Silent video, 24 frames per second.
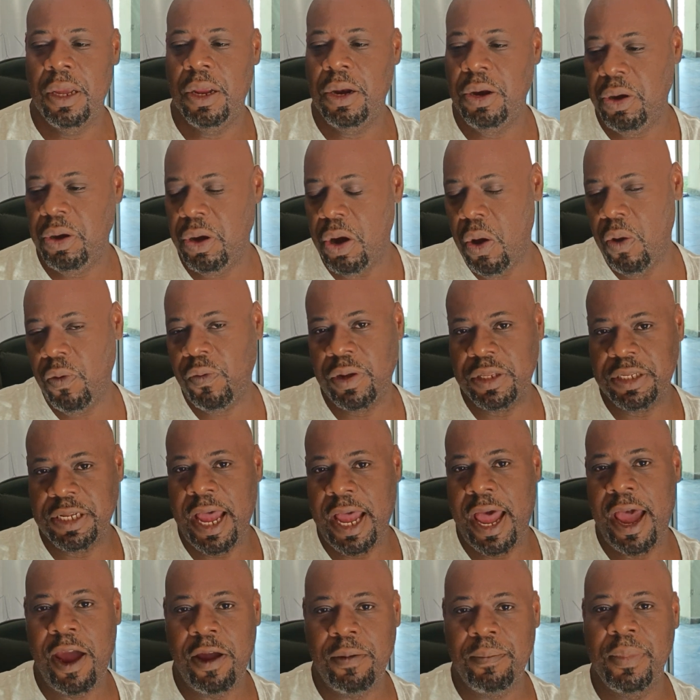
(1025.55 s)
No
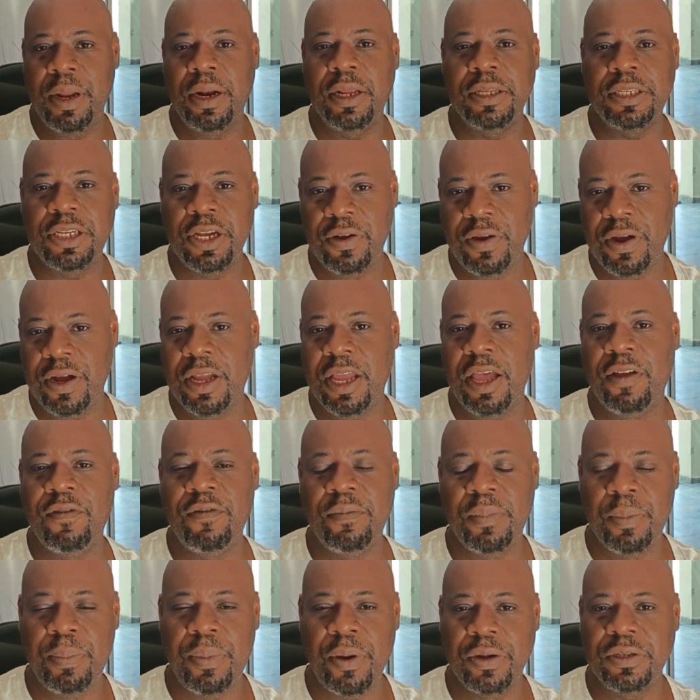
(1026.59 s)
retired military or
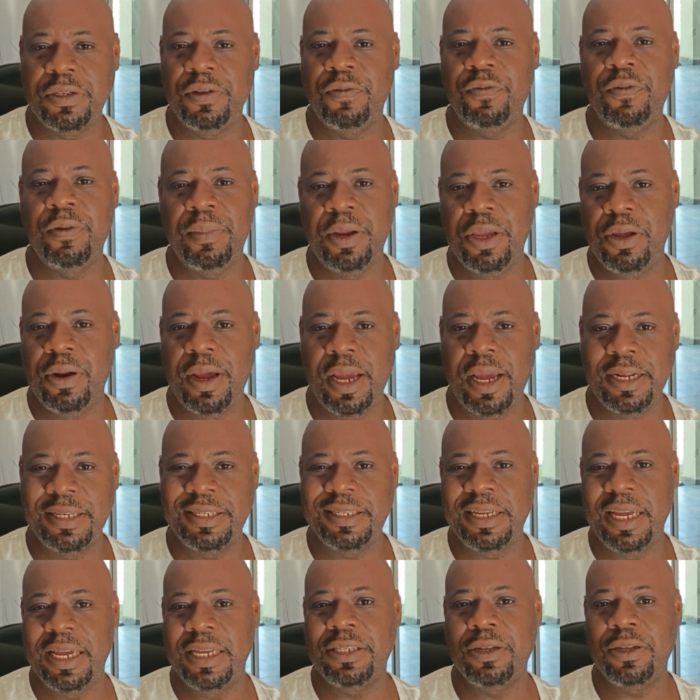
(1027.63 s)
government person from the United
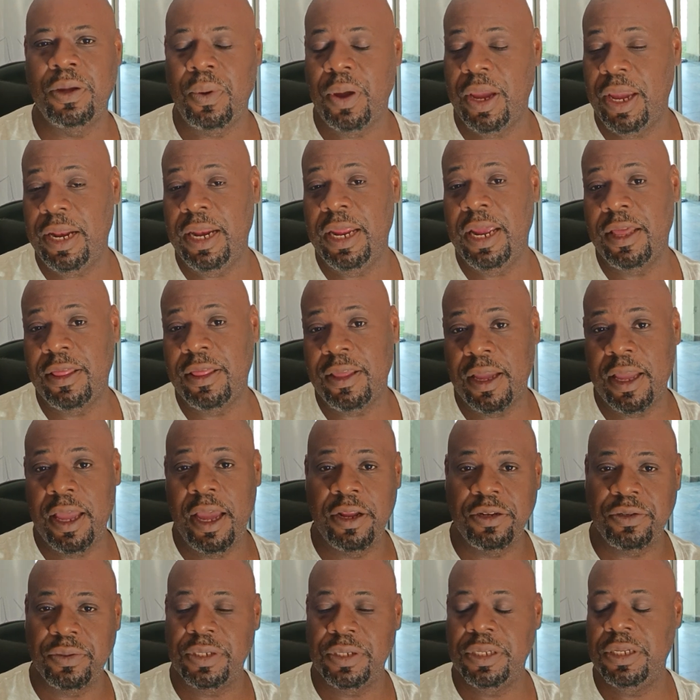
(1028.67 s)
States or any other
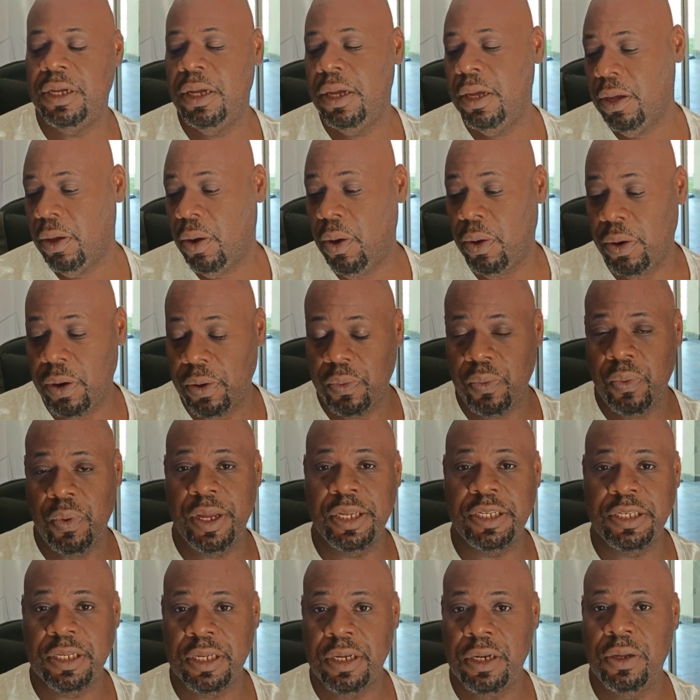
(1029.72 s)
country going to
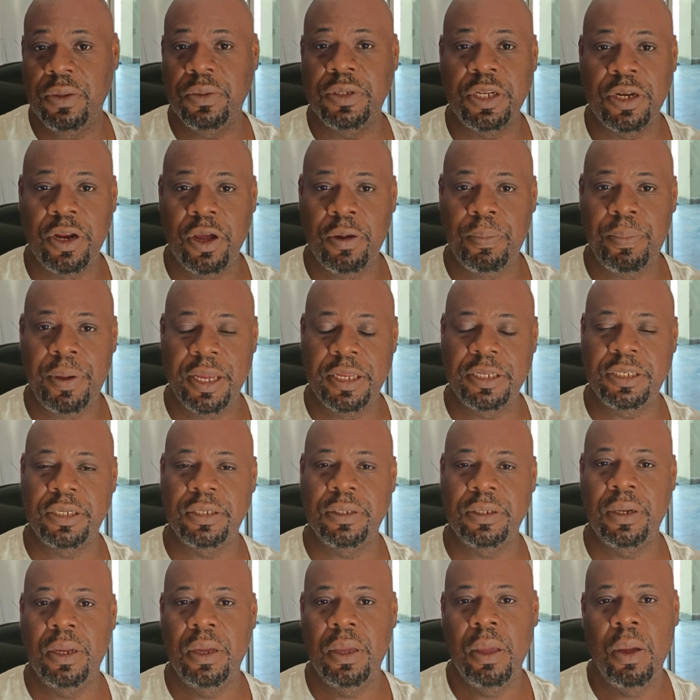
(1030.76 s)
risk losing their pension.
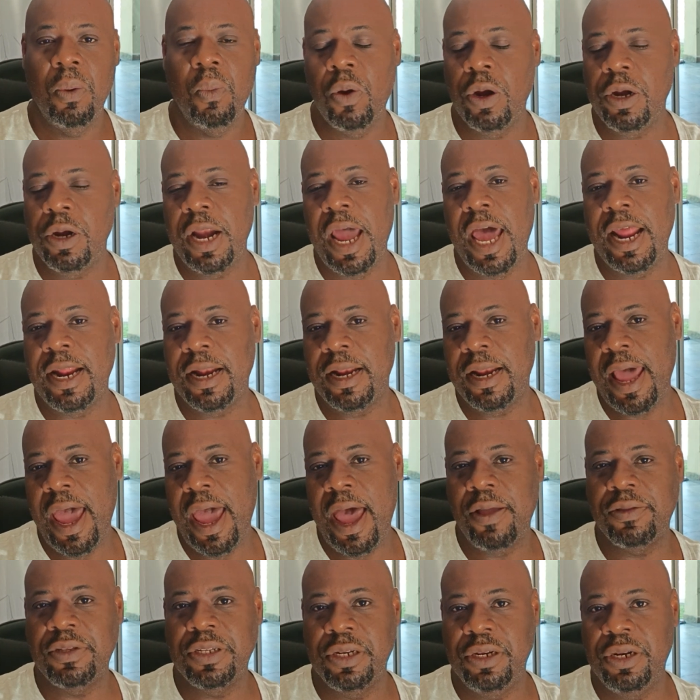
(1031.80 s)
We're not
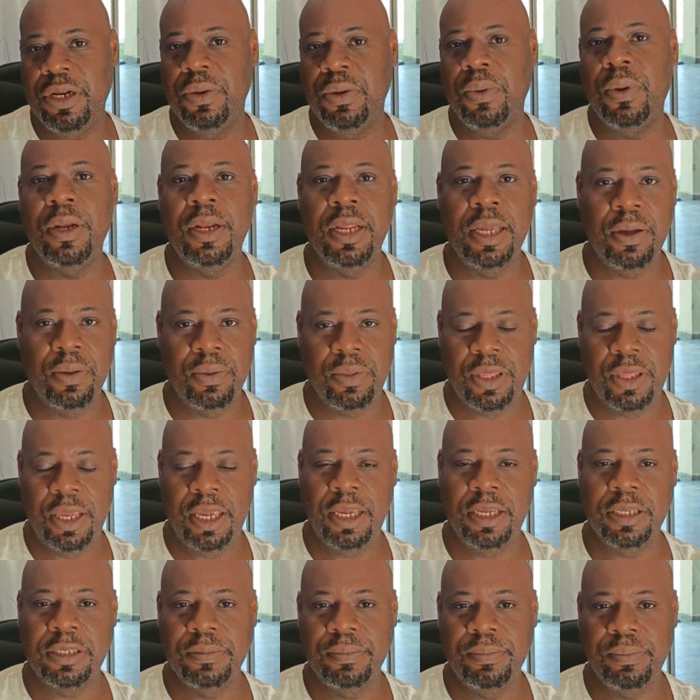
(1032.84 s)
allowed to do illegal
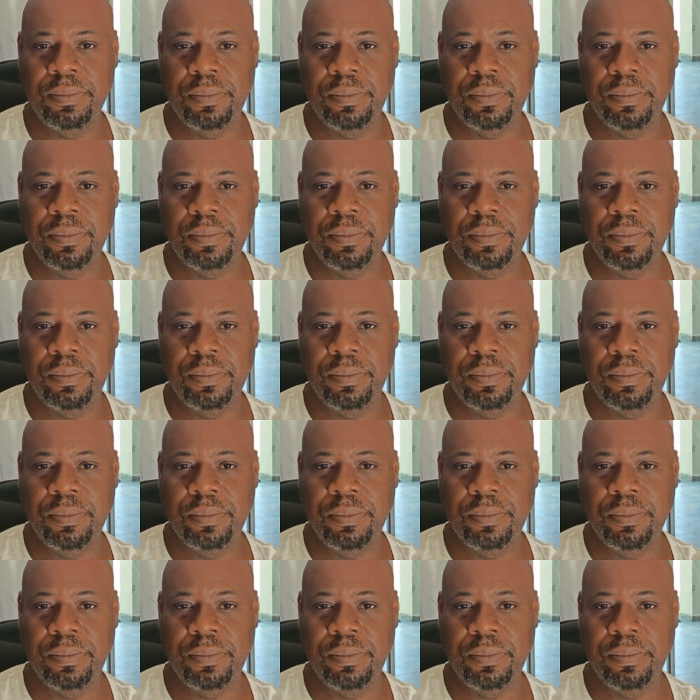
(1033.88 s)
things.